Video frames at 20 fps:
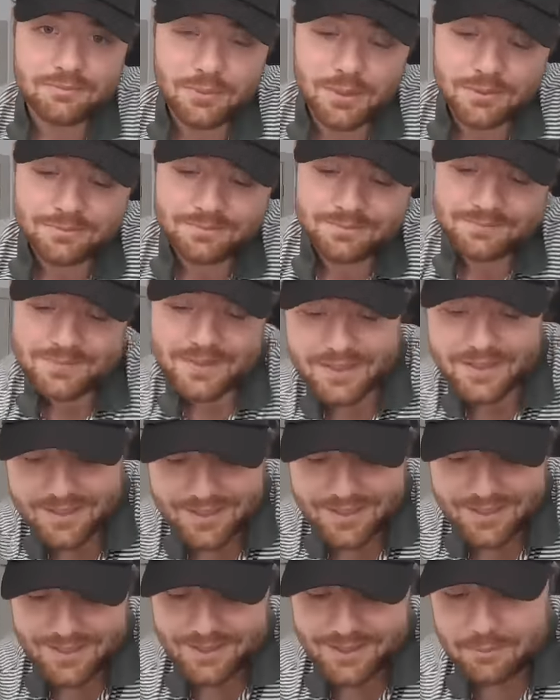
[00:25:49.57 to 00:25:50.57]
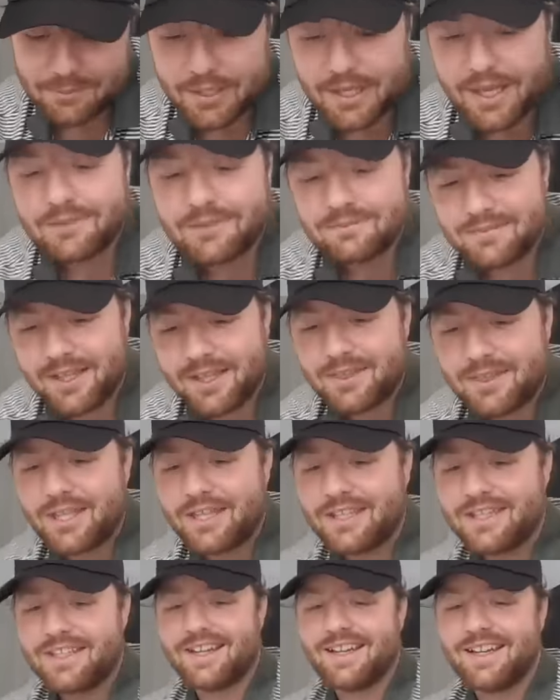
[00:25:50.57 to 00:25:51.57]
But yeah, I
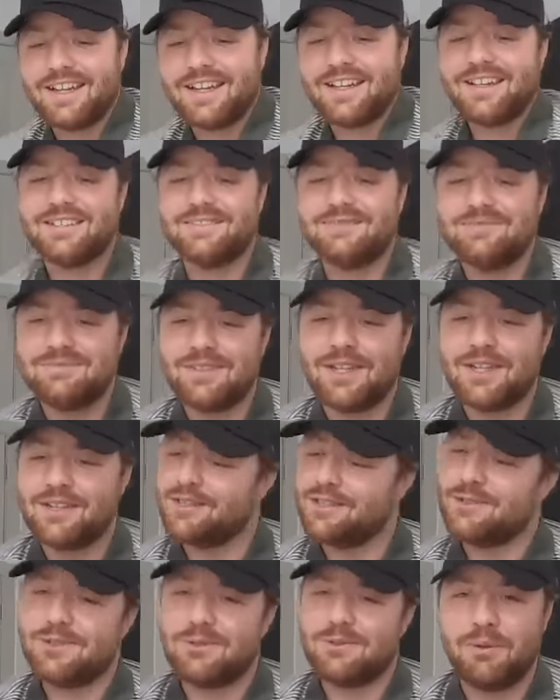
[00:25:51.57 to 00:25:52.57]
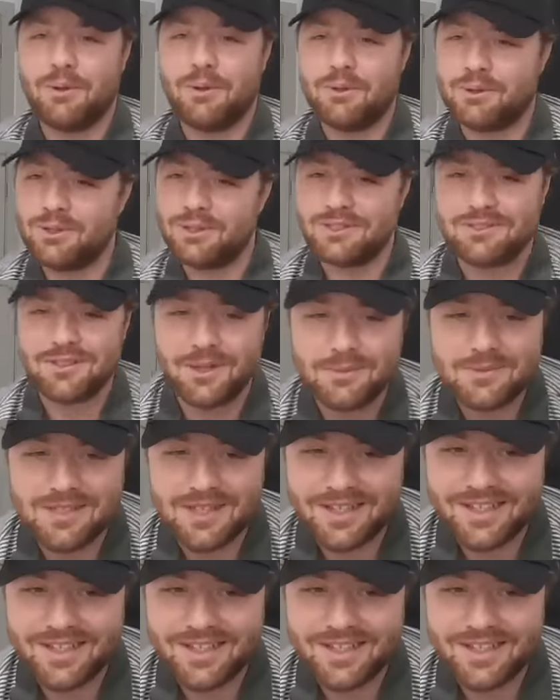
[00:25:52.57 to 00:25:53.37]
think those are both good clubs.